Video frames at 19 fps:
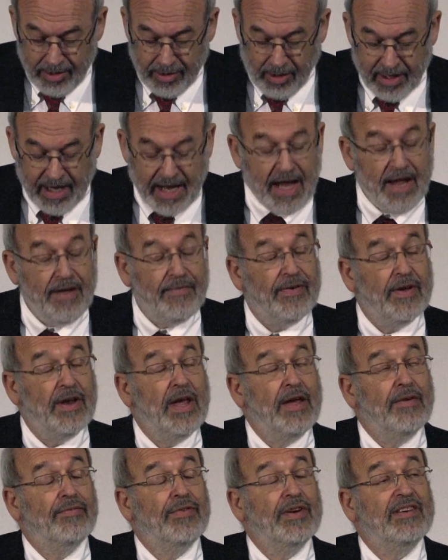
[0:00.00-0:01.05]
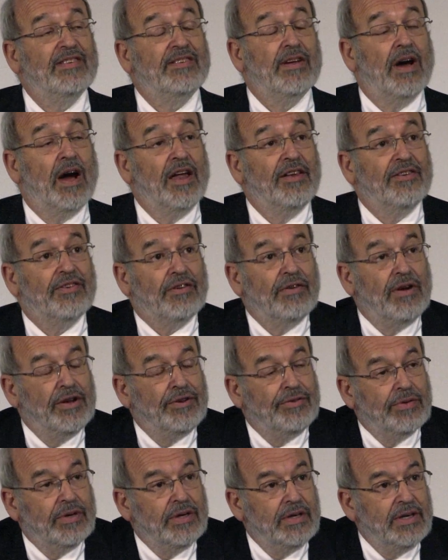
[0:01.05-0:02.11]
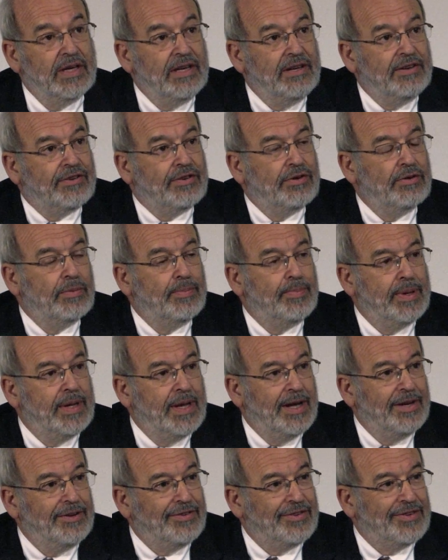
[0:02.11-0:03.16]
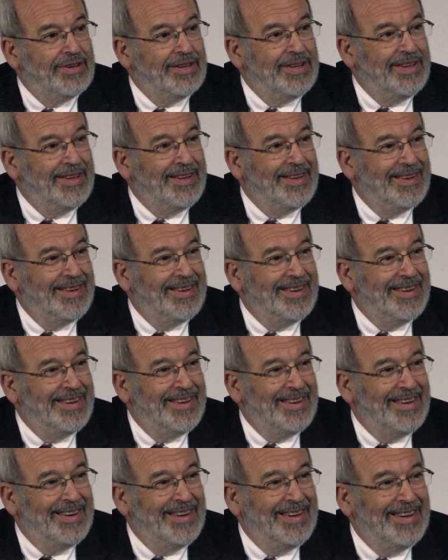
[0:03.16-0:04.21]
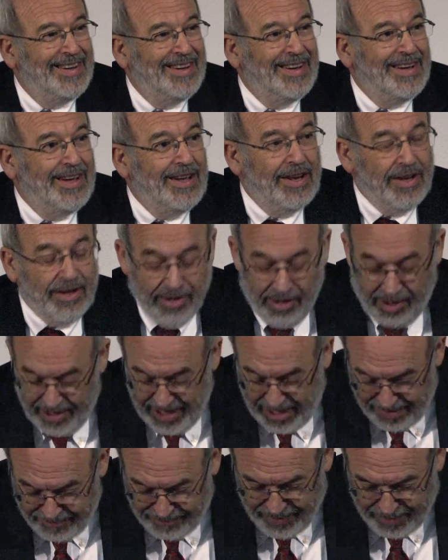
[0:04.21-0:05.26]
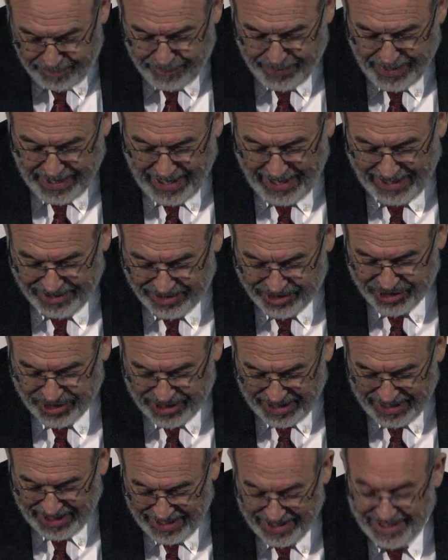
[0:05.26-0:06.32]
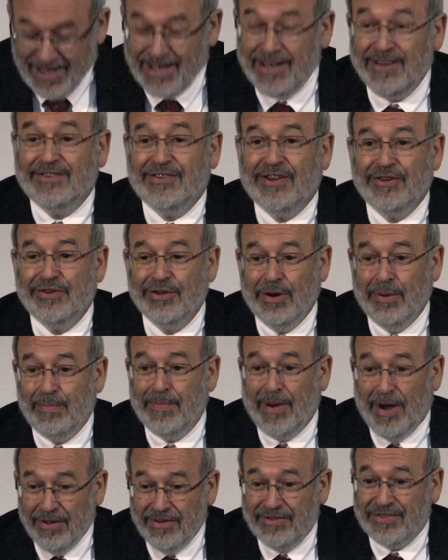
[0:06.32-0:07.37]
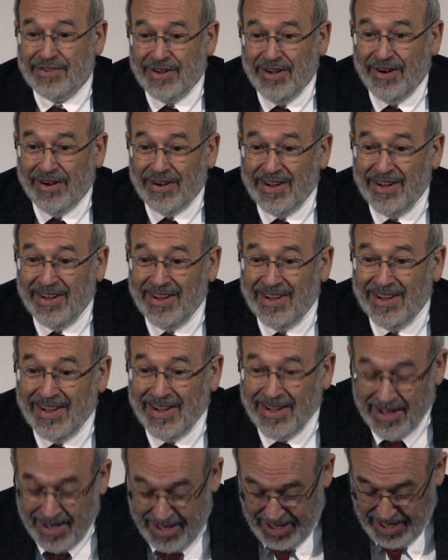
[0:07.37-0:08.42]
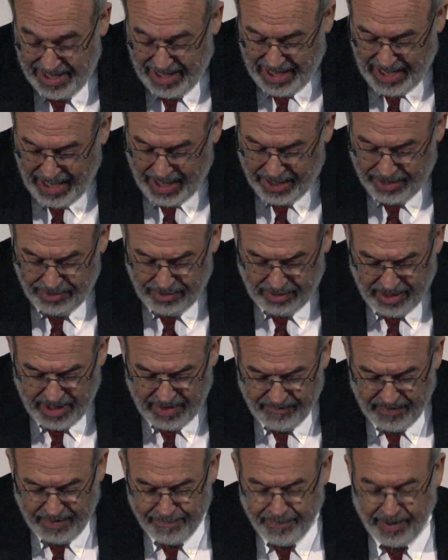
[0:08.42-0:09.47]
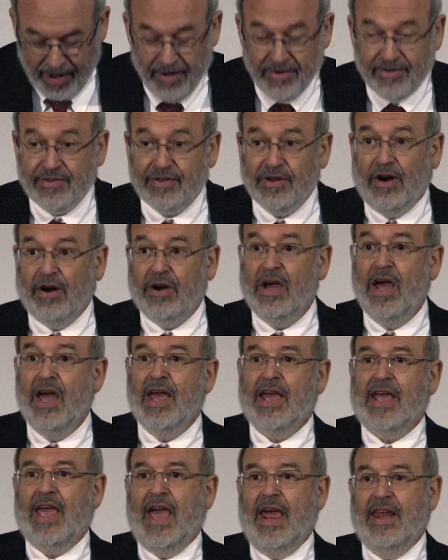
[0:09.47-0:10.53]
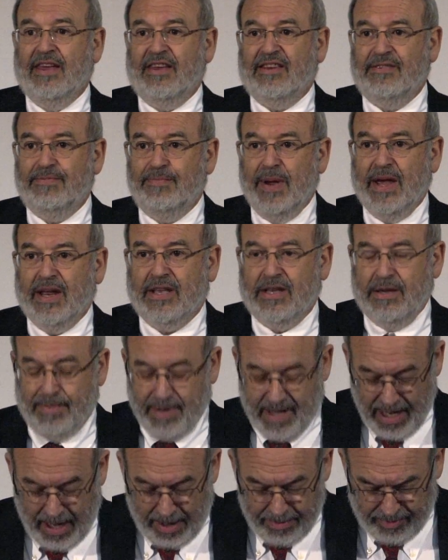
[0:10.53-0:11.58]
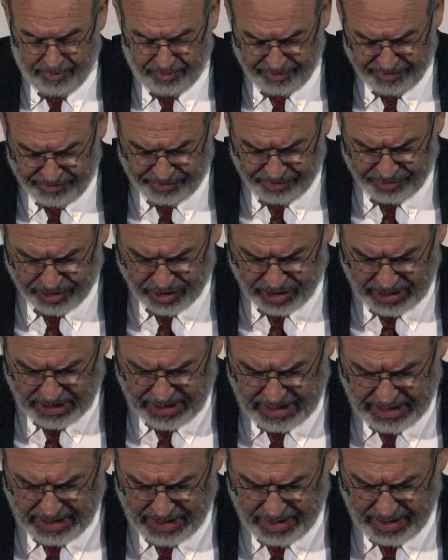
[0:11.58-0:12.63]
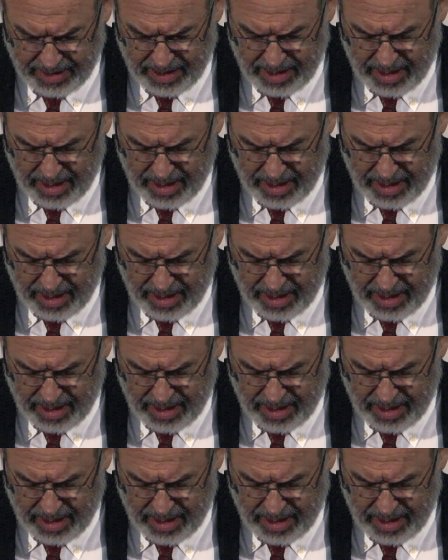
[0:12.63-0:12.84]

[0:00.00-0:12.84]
Not even every science graduate needs to do a PhD. Not every PhD needs to do a postdoc. And not every postdoc can expect to become a research leader.